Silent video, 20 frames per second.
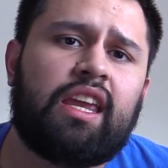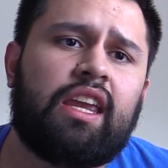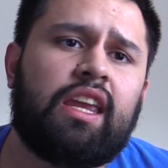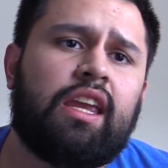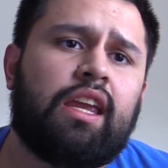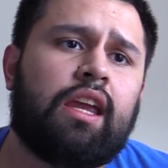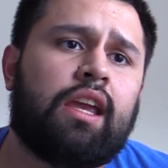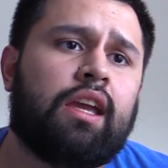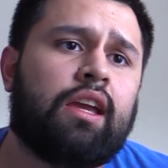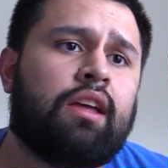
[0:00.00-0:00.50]

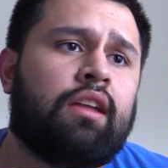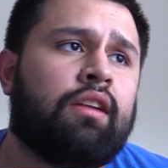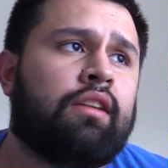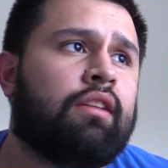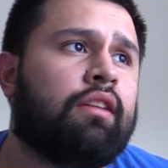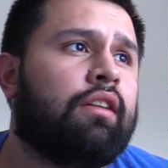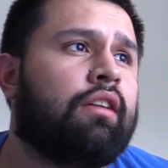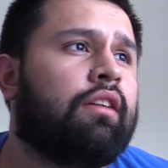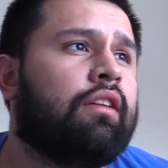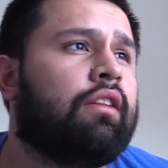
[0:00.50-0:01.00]

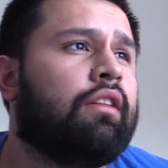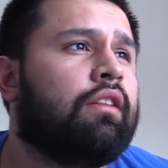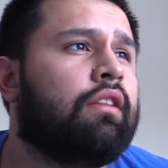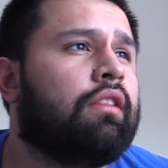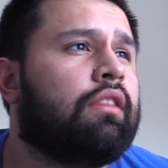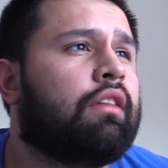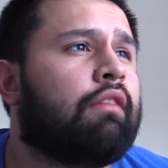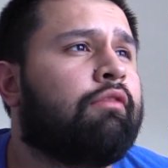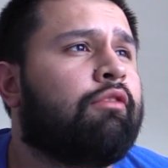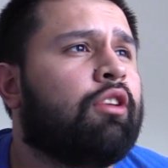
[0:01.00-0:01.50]
And
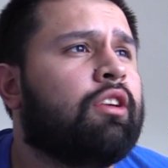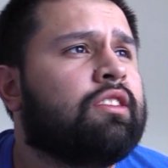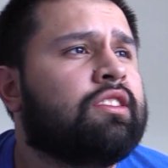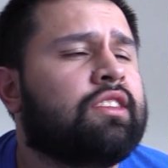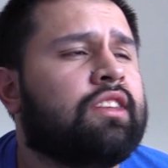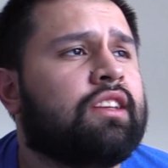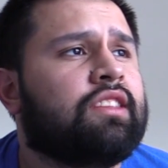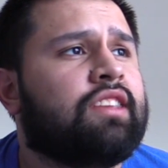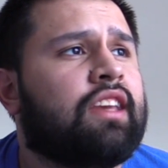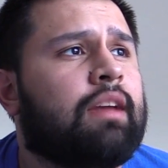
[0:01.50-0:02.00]
the
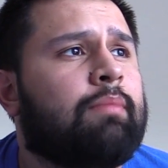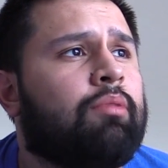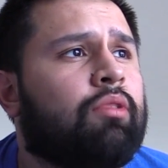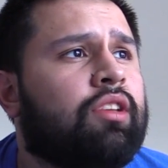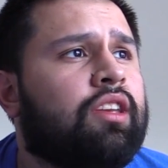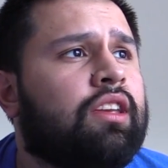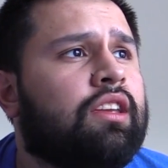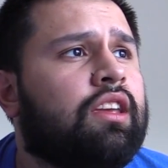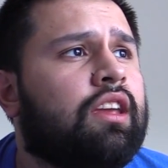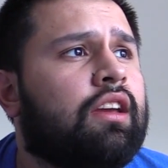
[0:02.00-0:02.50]
first example
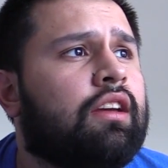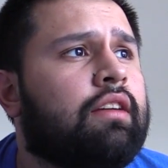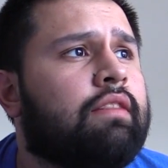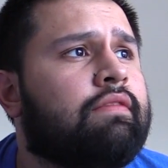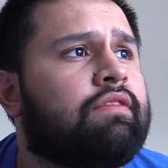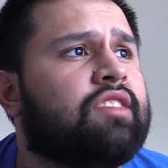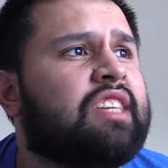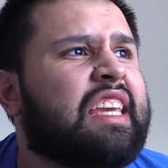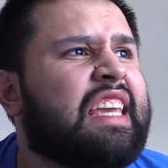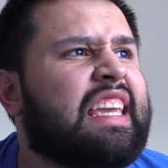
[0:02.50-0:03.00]
he
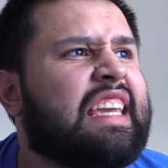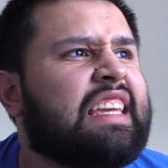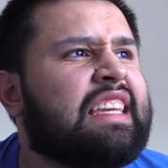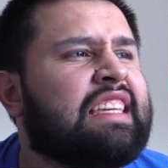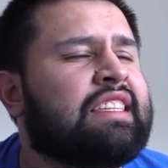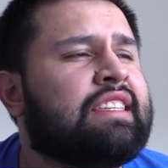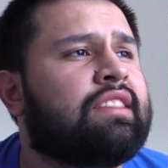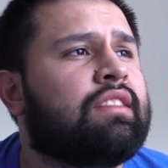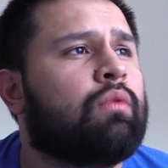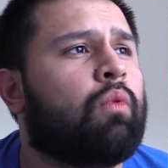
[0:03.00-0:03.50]
gives
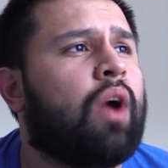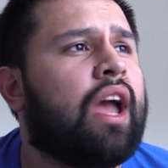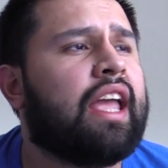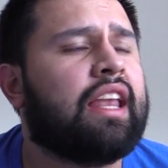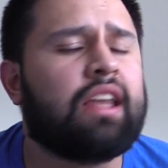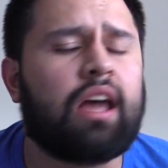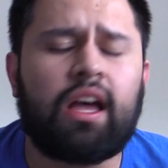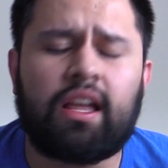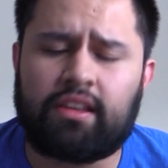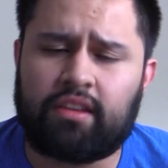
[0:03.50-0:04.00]
is the way
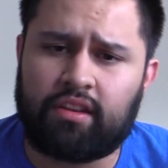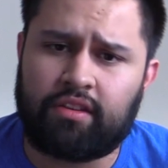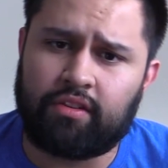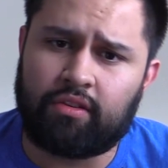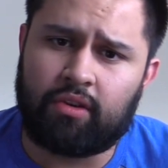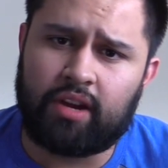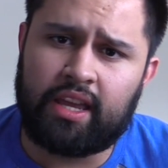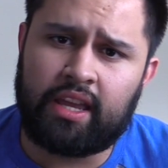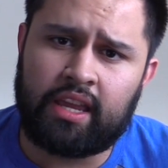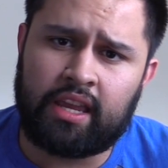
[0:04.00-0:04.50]
not to
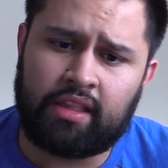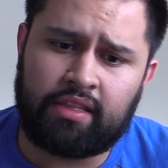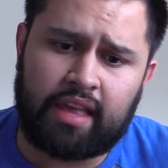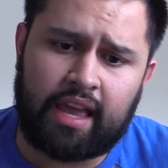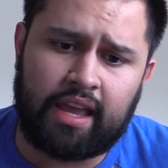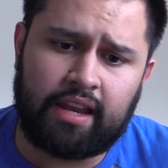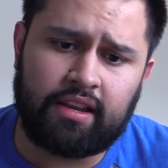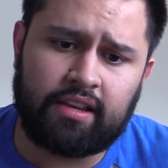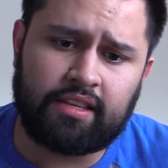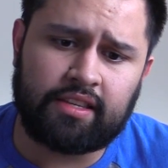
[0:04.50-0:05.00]
do it, and
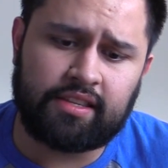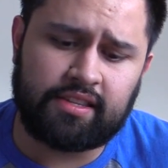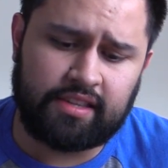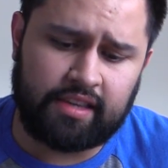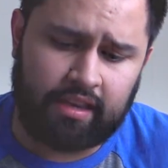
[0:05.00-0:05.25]
that is